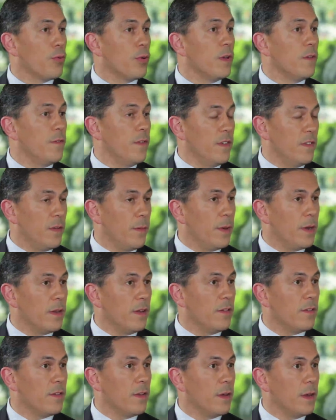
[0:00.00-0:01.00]

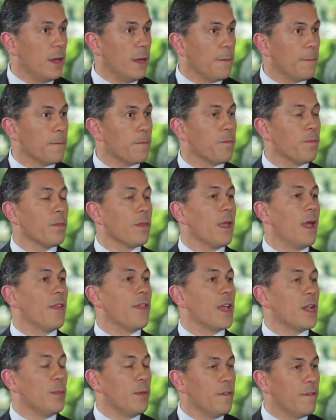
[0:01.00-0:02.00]
pre-feasibility study,
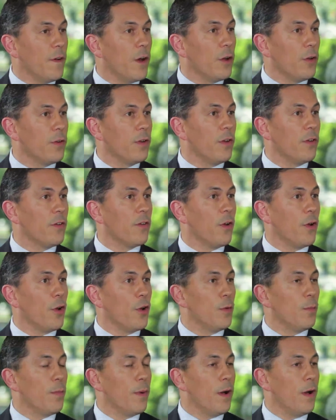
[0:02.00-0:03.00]
and that'll be followed in
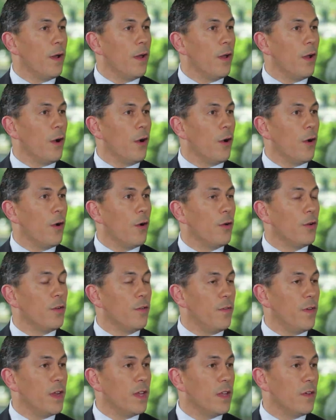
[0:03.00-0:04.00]
turn by our
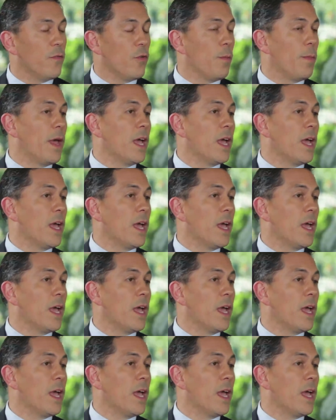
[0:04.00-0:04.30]
definitive or